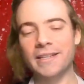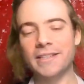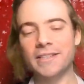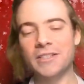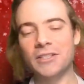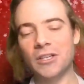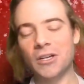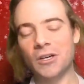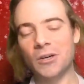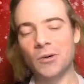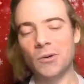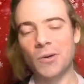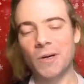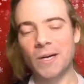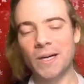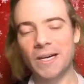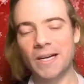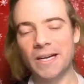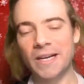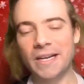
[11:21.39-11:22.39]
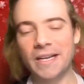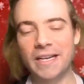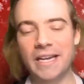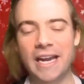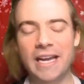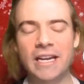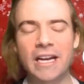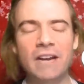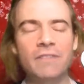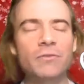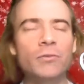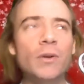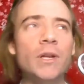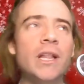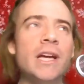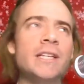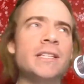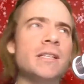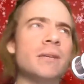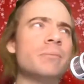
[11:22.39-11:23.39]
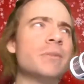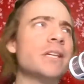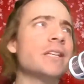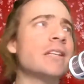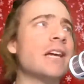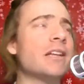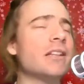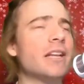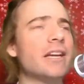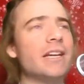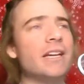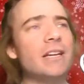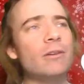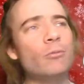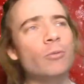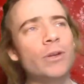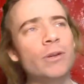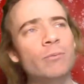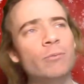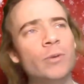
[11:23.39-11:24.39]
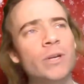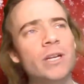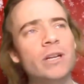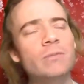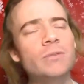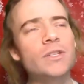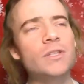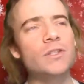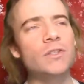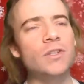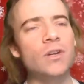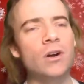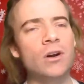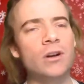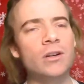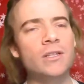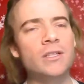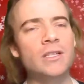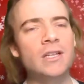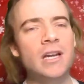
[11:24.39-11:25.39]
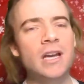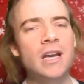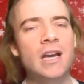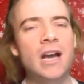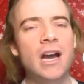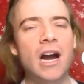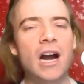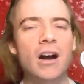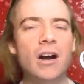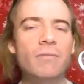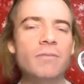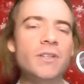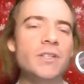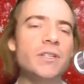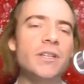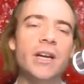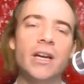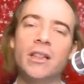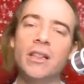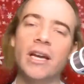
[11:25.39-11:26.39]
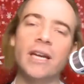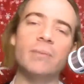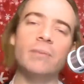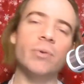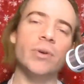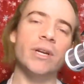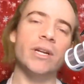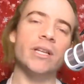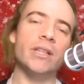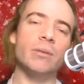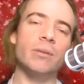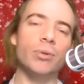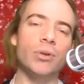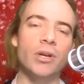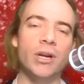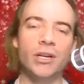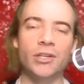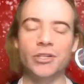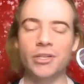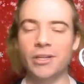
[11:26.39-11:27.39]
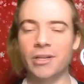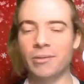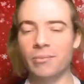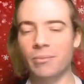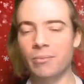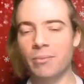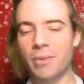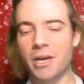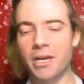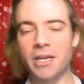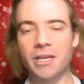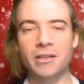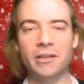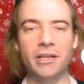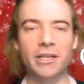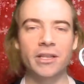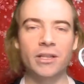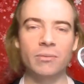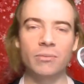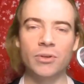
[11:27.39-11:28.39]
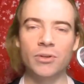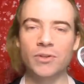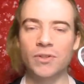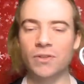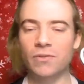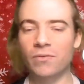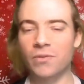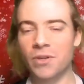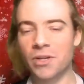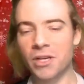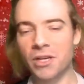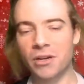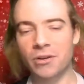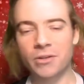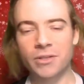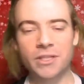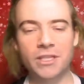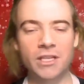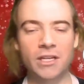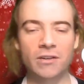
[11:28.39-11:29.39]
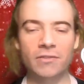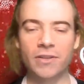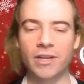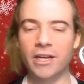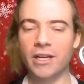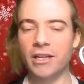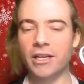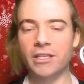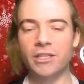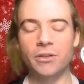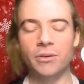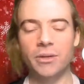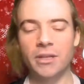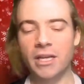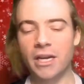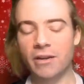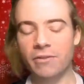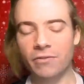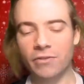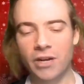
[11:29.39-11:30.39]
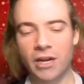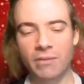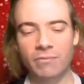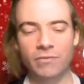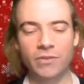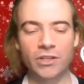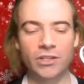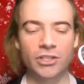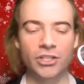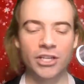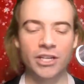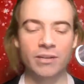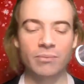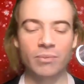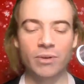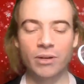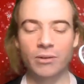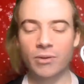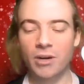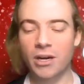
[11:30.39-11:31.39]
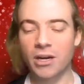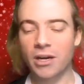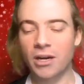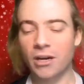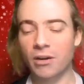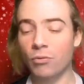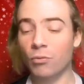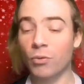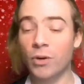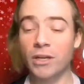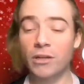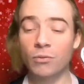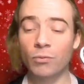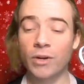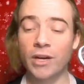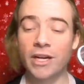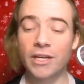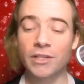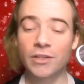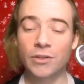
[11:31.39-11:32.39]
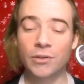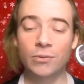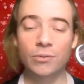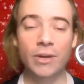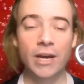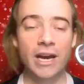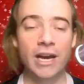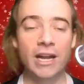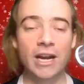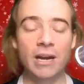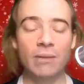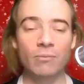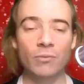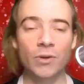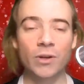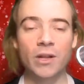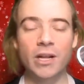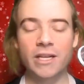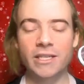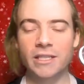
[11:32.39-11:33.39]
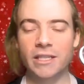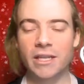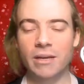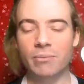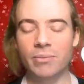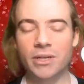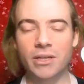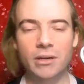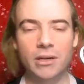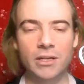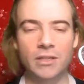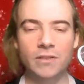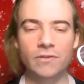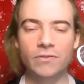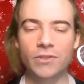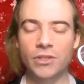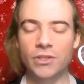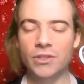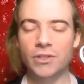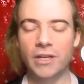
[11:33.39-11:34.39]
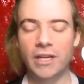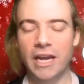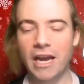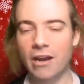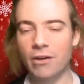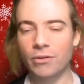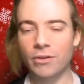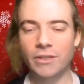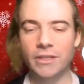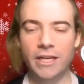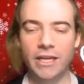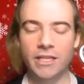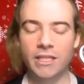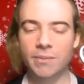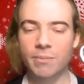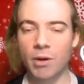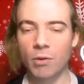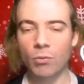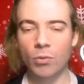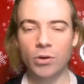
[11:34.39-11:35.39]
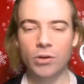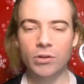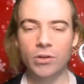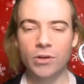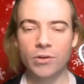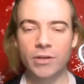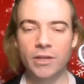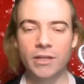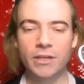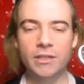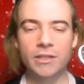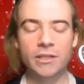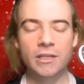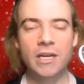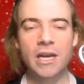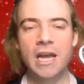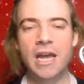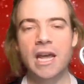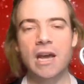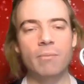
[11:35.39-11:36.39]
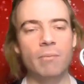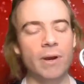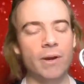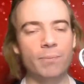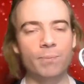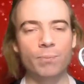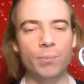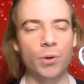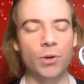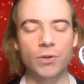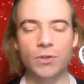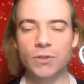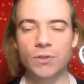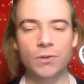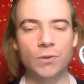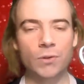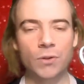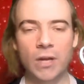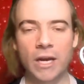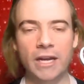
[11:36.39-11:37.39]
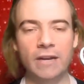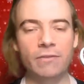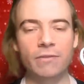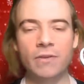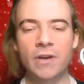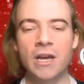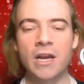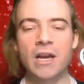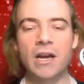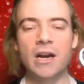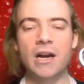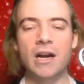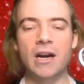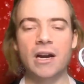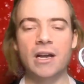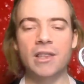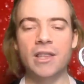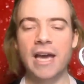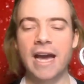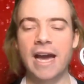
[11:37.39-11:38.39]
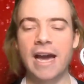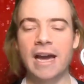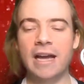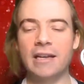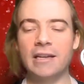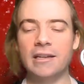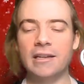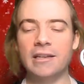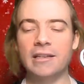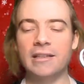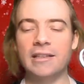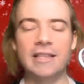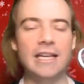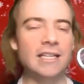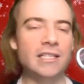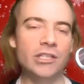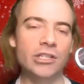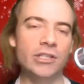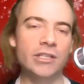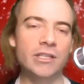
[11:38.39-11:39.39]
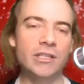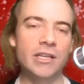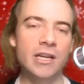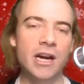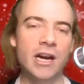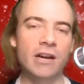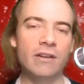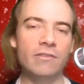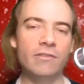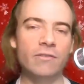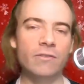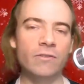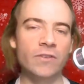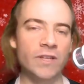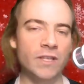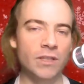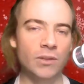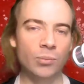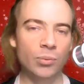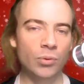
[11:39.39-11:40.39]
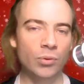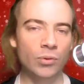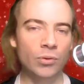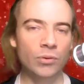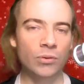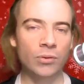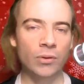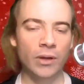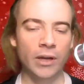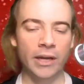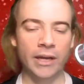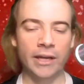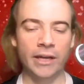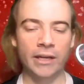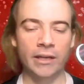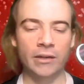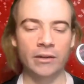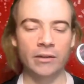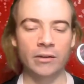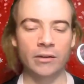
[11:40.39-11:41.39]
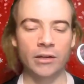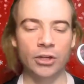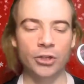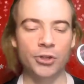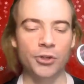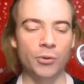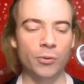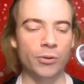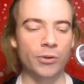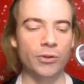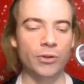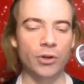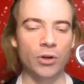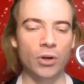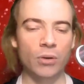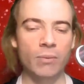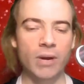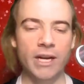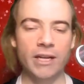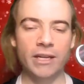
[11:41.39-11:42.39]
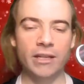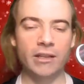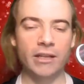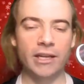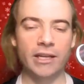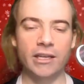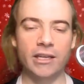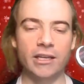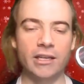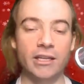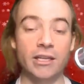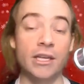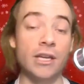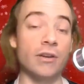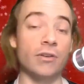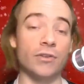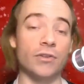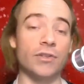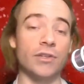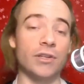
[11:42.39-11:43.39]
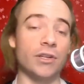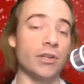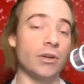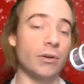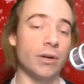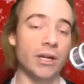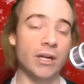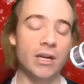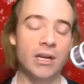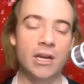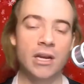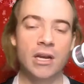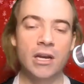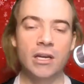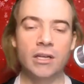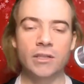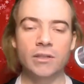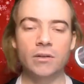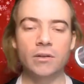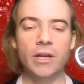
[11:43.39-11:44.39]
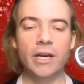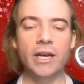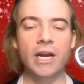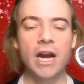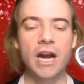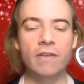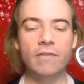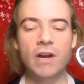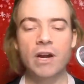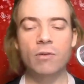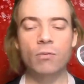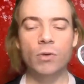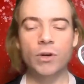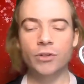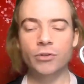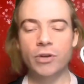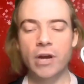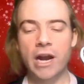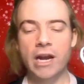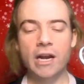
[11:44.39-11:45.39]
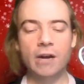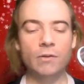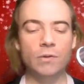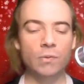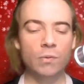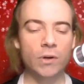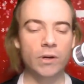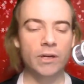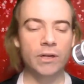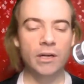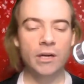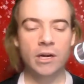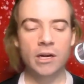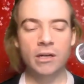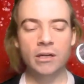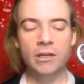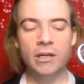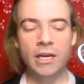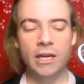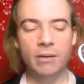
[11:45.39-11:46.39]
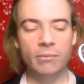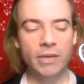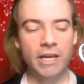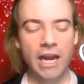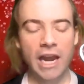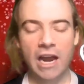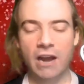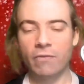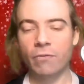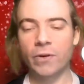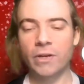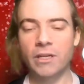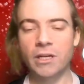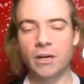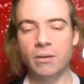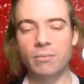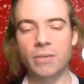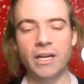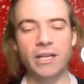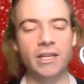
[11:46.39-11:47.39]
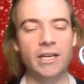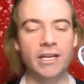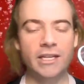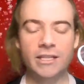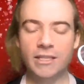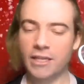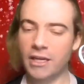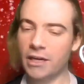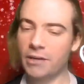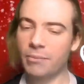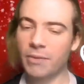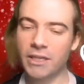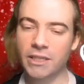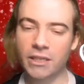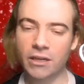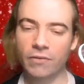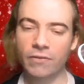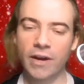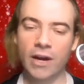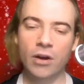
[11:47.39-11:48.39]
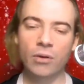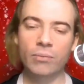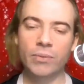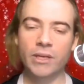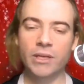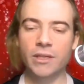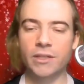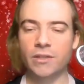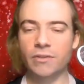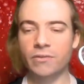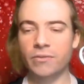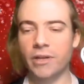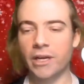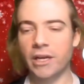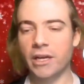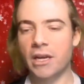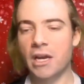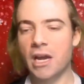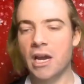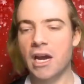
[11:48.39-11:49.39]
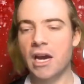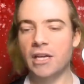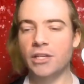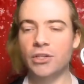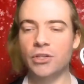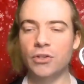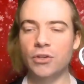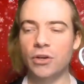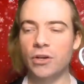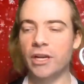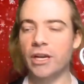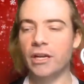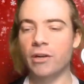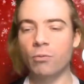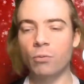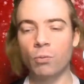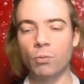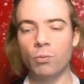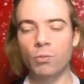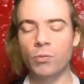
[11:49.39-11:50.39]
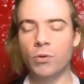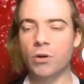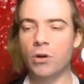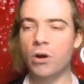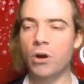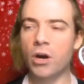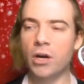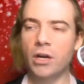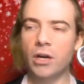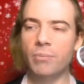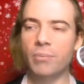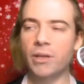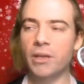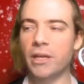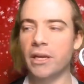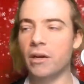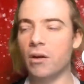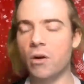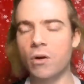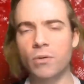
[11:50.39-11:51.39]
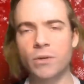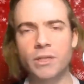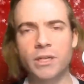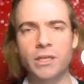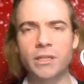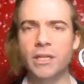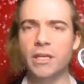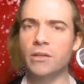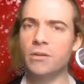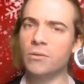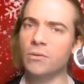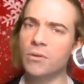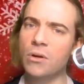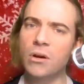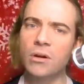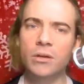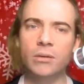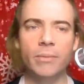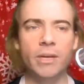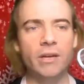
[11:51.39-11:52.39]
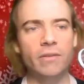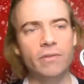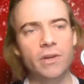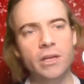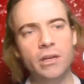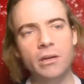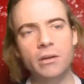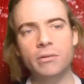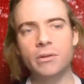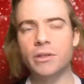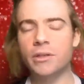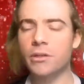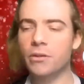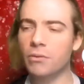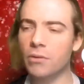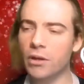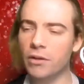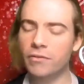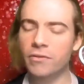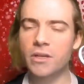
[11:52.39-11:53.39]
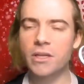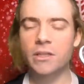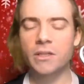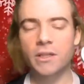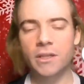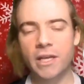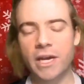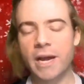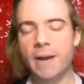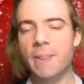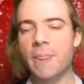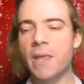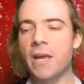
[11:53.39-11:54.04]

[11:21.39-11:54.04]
So, uh, and I've realized something that like when when it comes to songs obviously I like putting in the production and making like the music video and stuff. Like I like doing that for MVG, but uh, when when I do that, I'm realizing that because of just like how intense my workload is and my personal life, uh, that that's just not feasible in a short term. I need like years to do it. So like I've got one track I was working on and I'm like halfway done, but I think I psyched myself out because of like I just started getting caught up in like oh it's going to take too long to make a video and to do all of this and that.